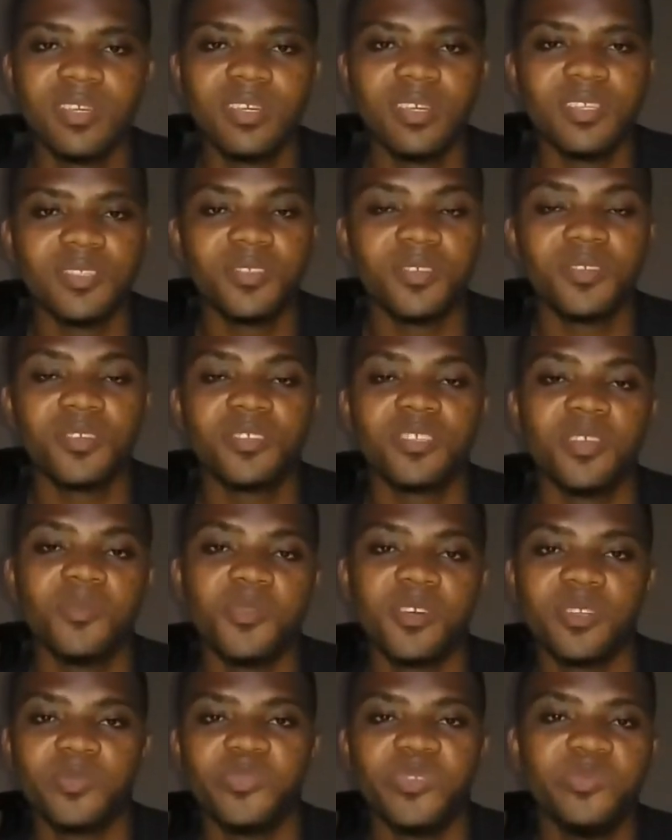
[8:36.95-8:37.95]
It's not just
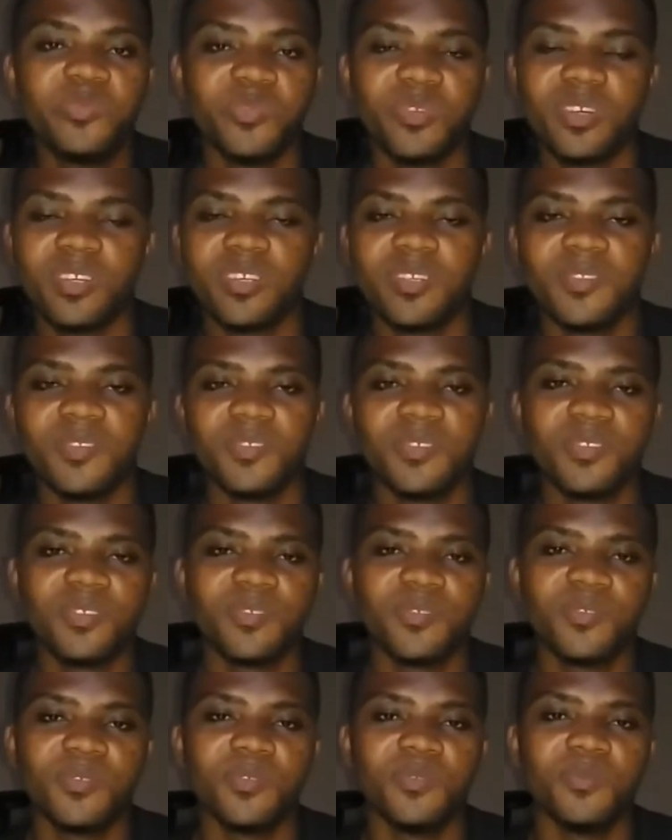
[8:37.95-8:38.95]
about people around us.
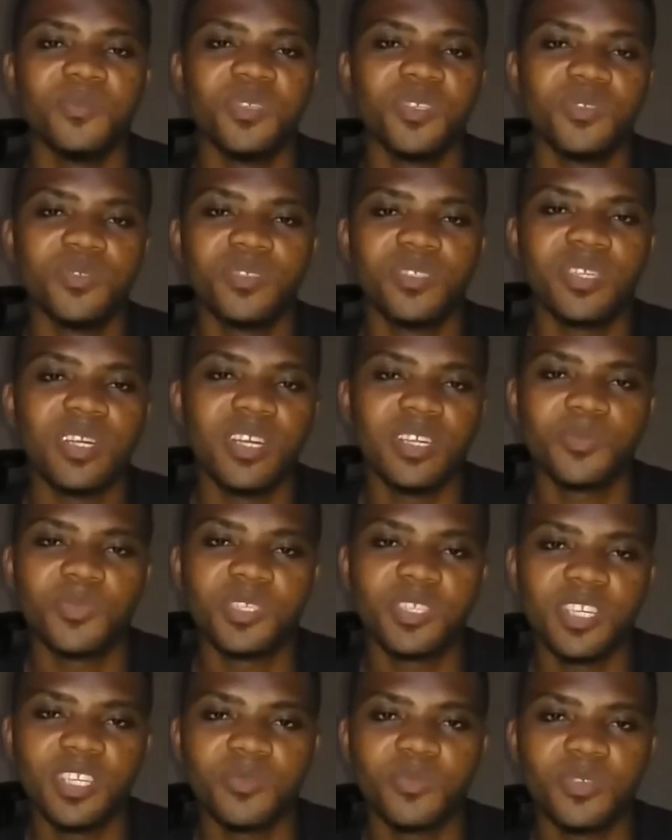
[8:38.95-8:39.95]
So we should try as much
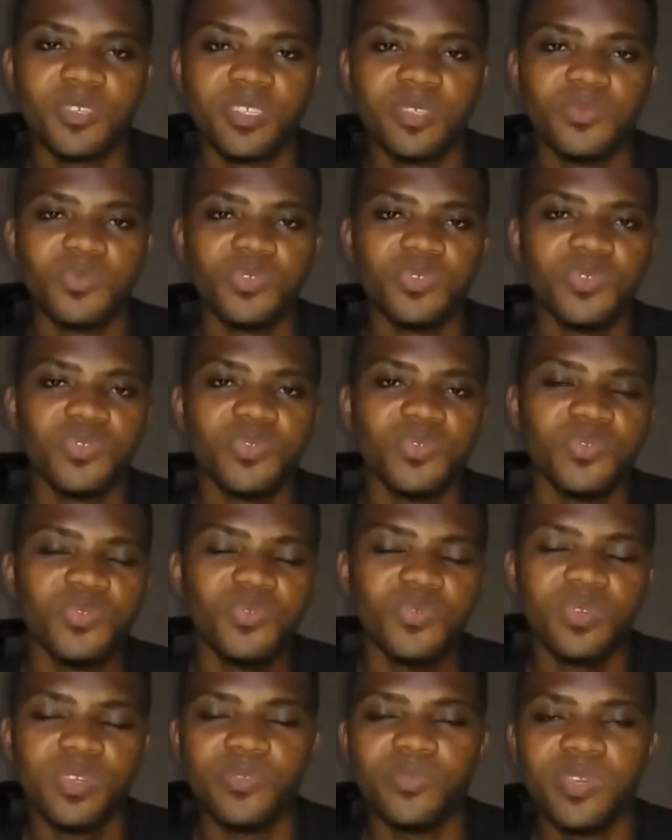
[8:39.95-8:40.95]
as possible to
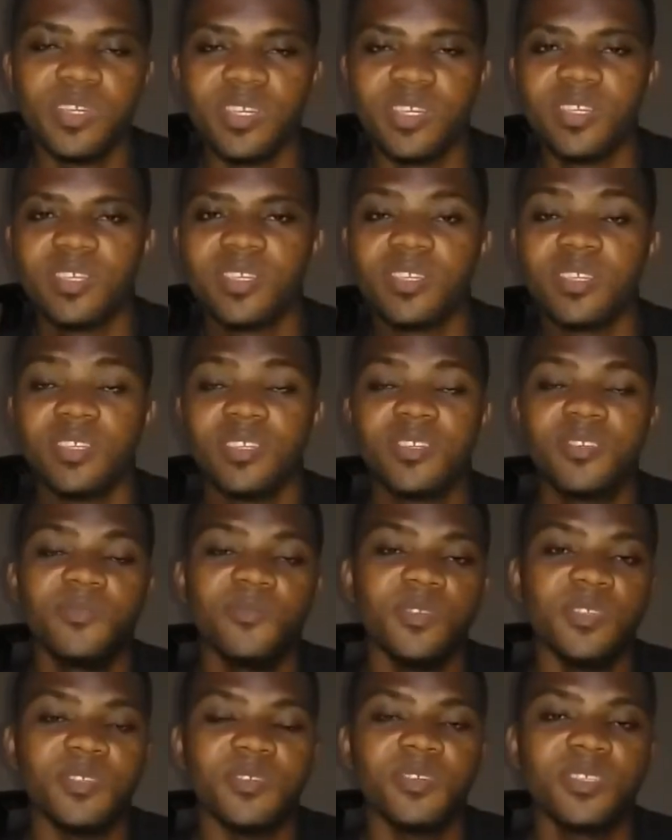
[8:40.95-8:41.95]
do away
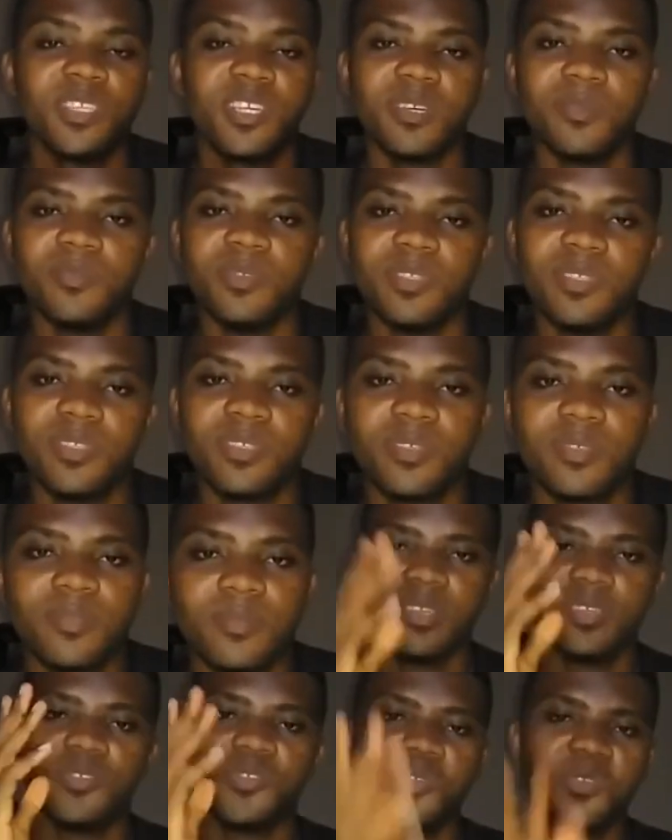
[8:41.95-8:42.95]
with such habits.
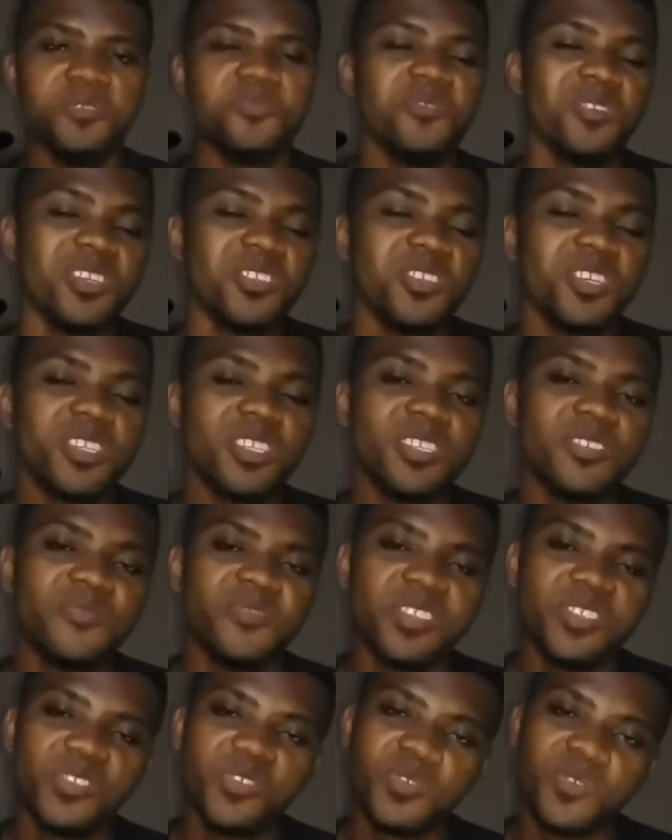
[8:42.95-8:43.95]
So if you enjoyed this
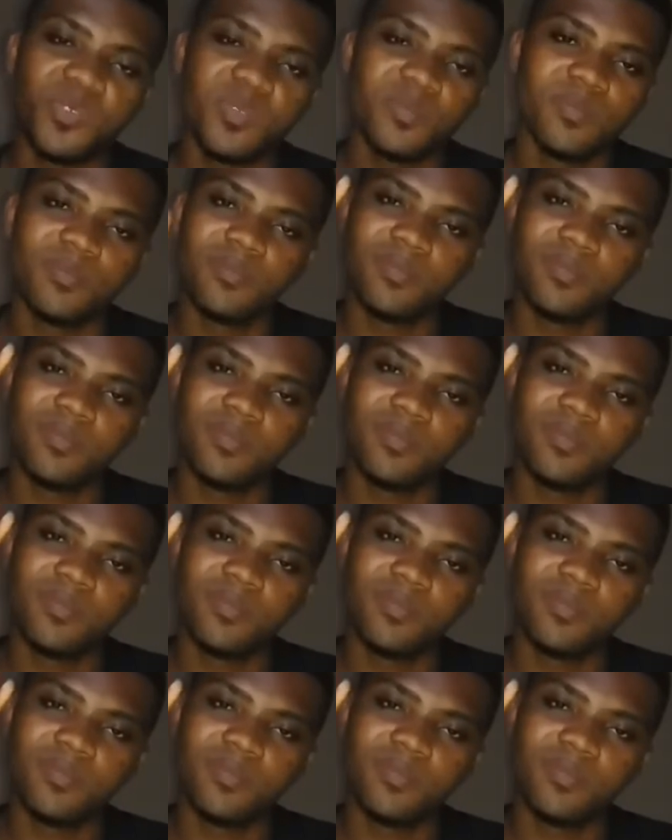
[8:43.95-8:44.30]
video,